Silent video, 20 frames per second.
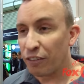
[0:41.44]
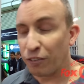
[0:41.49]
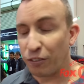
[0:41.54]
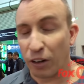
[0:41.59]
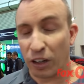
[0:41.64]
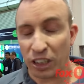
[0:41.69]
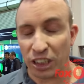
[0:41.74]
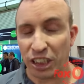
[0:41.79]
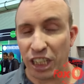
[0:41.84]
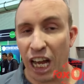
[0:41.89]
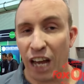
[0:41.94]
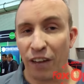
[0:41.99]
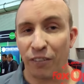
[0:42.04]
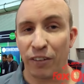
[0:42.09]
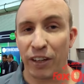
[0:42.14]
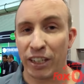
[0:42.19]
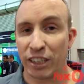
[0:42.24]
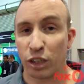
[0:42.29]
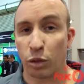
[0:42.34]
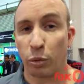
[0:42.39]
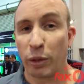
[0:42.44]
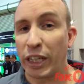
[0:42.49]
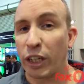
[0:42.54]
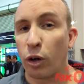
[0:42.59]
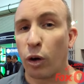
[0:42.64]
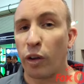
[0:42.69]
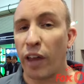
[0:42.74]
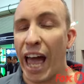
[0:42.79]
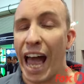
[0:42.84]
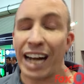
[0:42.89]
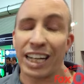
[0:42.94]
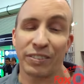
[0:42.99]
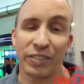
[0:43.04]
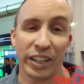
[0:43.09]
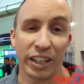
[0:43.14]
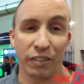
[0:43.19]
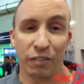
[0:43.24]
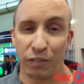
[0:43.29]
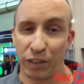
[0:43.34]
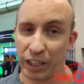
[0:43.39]
First off is the recoil
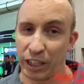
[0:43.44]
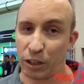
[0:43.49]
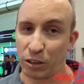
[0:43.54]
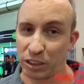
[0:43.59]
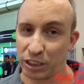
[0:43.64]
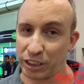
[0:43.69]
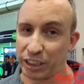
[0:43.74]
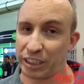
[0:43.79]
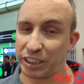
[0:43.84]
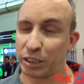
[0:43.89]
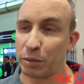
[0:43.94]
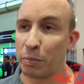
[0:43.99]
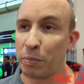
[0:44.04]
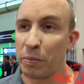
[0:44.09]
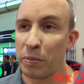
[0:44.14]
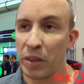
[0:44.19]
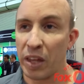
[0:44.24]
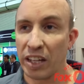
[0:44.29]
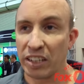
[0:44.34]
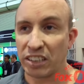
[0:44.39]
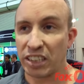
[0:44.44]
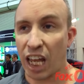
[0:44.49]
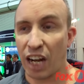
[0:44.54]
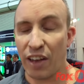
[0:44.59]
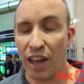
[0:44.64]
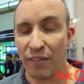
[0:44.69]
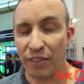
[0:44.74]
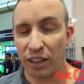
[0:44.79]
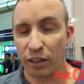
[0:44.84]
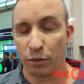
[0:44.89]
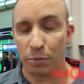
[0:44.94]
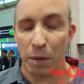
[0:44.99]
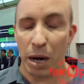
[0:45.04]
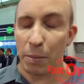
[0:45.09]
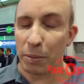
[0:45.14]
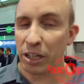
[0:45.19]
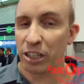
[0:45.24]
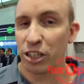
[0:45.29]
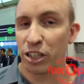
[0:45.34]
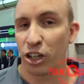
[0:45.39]
activated video system. Instead of having to
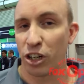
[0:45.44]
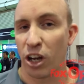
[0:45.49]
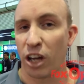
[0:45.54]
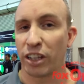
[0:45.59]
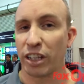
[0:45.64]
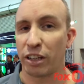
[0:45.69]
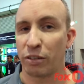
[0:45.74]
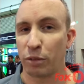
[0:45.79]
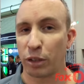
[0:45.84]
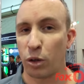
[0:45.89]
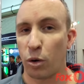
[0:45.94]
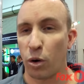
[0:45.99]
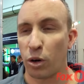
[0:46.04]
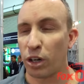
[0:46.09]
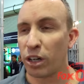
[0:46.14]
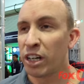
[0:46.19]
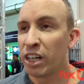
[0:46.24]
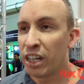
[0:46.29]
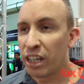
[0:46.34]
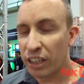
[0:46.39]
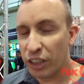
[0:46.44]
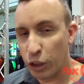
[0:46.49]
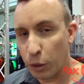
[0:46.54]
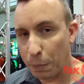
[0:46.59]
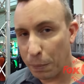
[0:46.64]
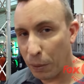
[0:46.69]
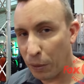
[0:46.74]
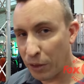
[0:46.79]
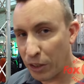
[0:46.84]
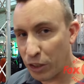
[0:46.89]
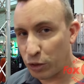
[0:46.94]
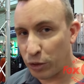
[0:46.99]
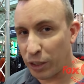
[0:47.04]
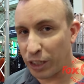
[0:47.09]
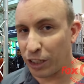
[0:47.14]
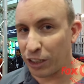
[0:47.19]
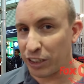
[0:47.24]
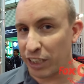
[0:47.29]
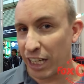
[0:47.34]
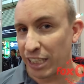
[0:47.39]
remember to turn on the recorder, you pull the
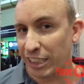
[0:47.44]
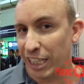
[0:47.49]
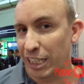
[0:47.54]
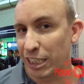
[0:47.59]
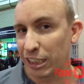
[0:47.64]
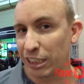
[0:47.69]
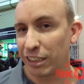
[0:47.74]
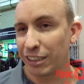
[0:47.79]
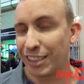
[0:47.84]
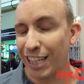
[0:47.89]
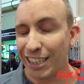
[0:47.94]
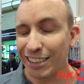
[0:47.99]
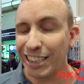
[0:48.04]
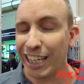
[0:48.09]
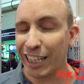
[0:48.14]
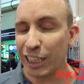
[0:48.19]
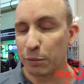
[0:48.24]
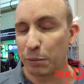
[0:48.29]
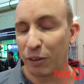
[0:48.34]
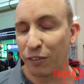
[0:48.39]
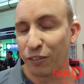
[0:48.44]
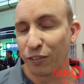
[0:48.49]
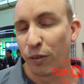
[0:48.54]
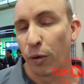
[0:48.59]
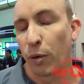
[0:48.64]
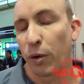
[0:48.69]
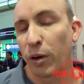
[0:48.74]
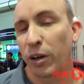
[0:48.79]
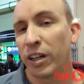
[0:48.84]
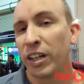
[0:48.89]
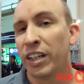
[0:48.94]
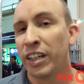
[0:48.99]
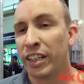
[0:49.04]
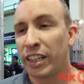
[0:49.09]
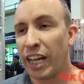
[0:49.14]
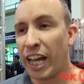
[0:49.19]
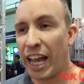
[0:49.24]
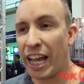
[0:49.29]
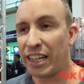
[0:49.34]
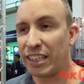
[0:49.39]
trigger 10 seconds before
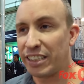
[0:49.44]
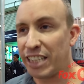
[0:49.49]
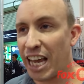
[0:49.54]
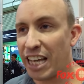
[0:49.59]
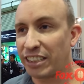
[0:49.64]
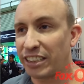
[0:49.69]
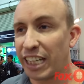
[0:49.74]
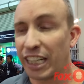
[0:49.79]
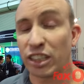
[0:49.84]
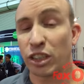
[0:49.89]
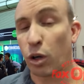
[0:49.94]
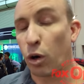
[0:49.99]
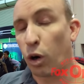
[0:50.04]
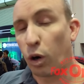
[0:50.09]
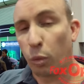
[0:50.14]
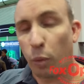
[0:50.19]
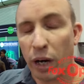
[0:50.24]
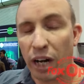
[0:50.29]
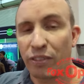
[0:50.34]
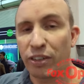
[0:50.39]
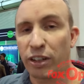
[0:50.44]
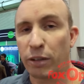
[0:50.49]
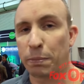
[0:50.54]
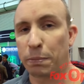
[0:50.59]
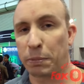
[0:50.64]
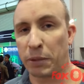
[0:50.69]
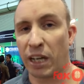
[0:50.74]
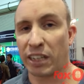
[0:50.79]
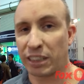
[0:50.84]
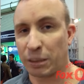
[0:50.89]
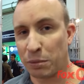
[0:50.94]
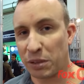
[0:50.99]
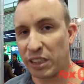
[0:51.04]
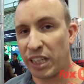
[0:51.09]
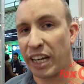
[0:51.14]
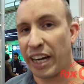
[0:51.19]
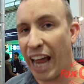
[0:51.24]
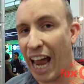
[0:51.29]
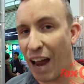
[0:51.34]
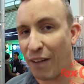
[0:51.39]
and 10 seconds or whatever you custom
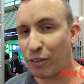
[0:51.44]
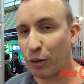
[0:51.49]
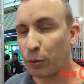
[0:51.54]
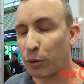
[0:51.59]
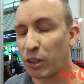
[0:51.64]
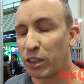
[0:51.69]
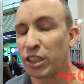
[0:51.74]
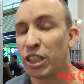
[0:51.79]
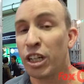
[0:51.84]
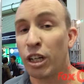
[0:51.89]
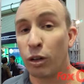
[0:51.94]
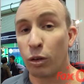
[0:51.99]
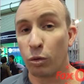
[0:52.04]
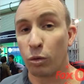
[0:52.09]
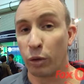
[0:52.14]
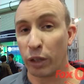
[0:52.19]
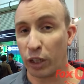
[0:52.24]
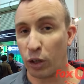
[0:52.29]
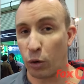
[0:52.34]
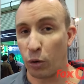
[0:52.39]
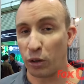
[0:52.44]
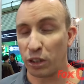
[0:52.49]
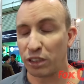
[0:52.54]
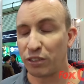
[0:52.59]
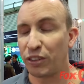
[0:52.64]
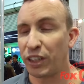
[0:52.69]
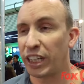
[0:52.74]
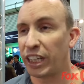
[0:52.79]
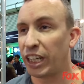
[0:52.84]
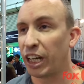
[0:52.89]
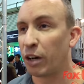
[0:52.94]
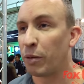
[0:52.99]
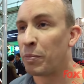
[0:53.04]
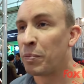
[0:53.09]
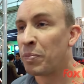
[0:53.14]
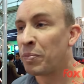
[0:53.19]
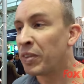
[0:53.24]
set afterwards records video.